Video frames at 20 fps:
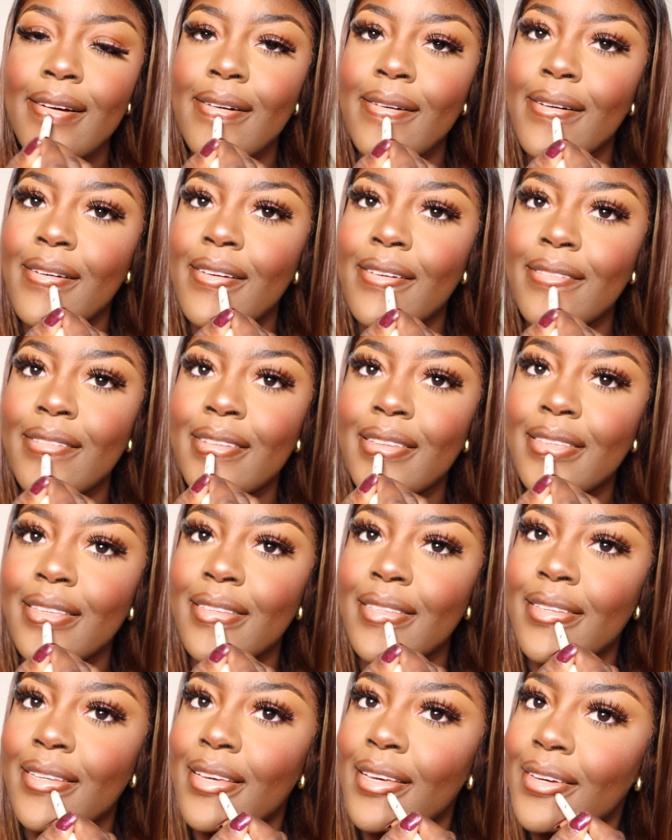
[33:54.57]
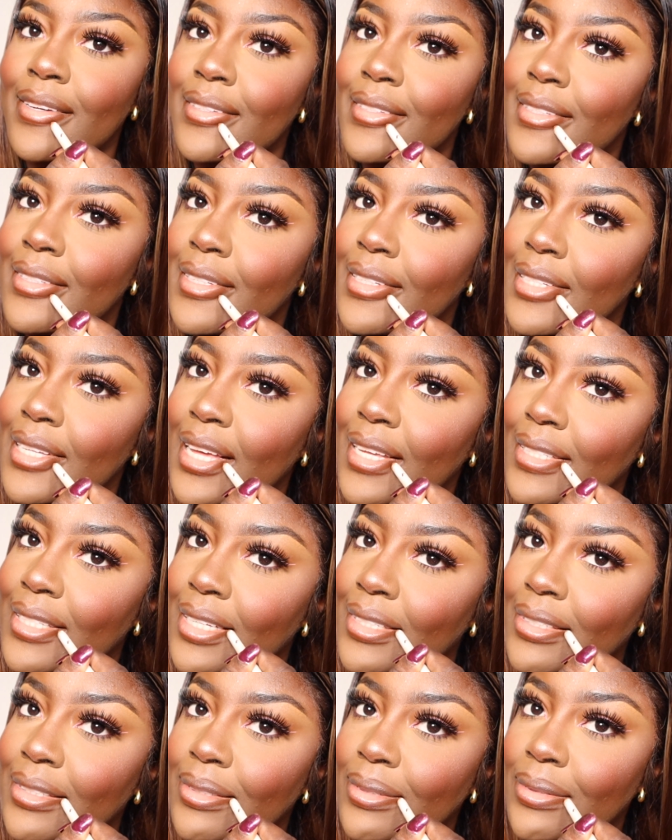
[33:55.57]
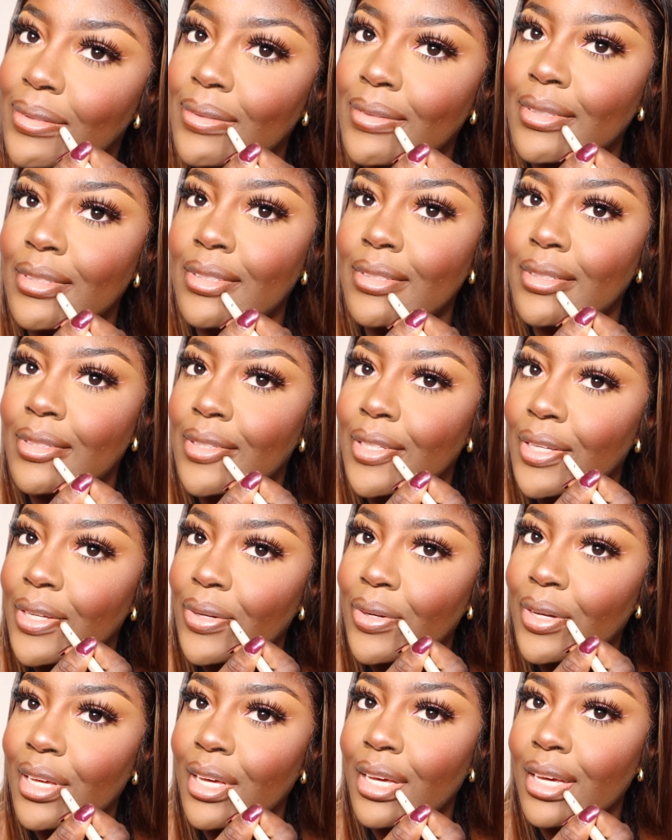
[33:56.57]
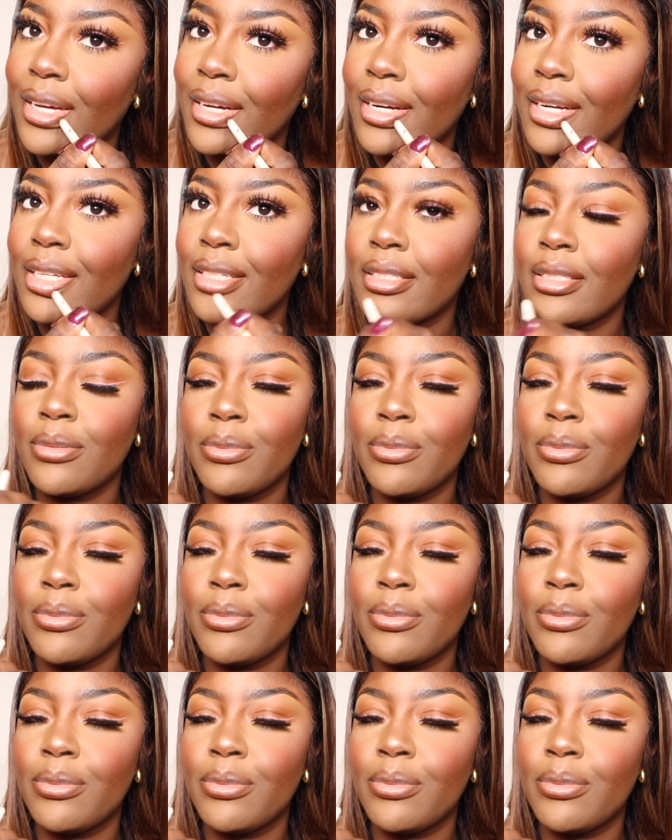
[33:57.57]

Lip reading: One of the city girls, this has nothing to do with the UK girlies,